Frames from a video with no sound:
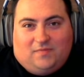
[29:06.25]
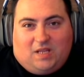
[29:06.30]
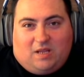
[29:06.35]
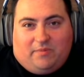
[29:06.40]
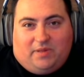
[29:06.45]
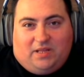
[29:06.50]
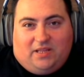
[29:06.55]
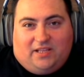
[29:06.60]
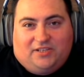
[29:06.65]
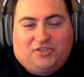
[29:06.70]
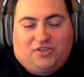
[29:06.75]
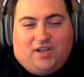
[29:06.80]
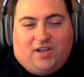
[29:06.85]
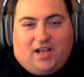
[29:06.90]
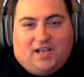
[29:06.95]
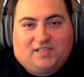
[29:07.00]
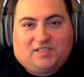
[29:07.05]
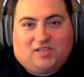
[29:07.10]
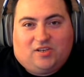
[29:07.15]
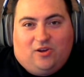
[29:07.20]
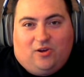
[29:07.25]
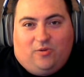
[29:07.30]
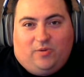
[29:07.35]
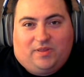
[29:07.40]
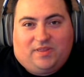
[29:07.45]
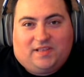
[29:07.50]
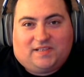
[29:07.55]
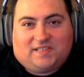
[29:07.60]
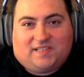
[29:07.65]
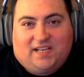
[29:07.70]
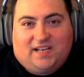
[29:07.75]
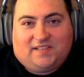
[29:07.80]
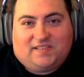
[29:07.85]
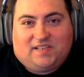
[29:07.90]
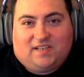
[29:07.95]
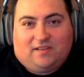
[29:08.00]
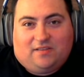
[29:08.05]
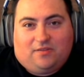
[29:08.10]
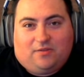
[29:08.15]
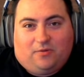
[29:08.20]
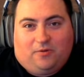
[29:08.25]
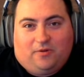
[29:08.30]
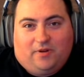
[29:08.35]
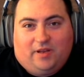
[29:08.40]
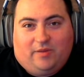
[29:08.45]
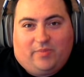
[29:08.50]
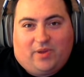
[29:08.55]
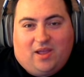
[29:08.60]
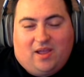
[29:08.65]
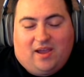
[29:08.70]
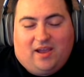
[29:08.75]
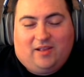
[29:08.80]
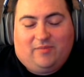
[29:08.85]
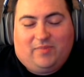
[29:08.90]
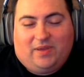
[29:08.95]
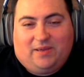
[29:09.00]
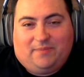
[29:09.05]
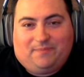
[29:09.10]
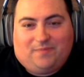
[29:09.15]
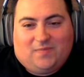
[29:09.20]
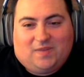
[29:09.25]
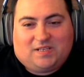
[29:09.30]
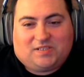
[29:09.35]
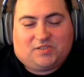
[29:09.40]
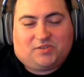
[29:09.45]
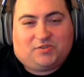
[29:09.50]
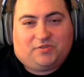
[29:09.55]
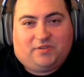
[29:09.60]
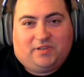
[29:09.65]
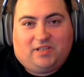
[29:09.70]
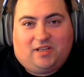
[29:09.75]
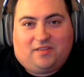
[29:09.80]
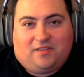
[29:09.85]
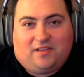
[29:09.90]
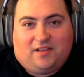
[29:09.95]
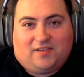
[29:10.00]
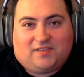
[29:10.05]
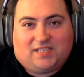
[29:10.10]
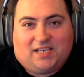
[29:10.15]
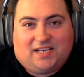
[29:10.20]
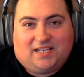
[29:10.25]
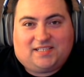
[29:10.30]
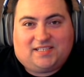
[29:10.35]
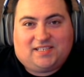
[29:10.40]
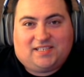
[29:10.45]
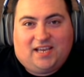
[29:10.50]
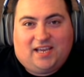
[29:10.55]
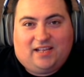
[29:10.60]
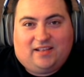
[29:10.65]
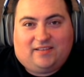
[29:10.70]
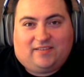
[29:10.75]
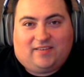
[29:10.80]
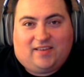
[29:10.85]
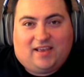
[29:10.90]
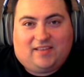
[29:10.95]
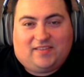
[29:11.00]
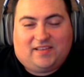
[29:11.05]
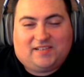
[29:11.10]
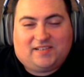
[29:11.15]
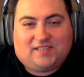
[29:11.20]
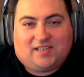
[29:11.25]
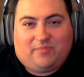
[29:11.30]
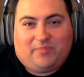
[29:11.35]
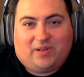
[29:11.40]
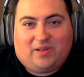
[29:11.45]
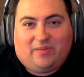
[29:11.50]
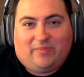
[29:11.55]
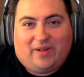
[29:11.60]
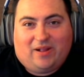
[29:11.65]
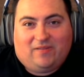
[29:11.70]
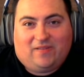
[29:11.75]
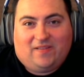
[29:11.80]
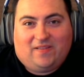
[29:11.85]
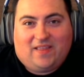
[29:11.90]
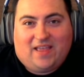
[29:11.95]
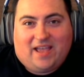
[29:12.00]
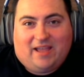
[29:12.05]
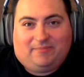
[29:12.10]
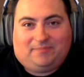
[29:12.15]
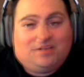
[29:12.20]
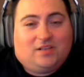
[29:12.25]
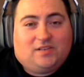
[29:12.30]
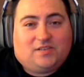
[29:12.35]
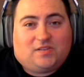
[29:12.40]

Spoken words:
I'm going to let you guys go with this Dancing Ithorian behind me, because there's really nothing else I could say to tie things up any better than that.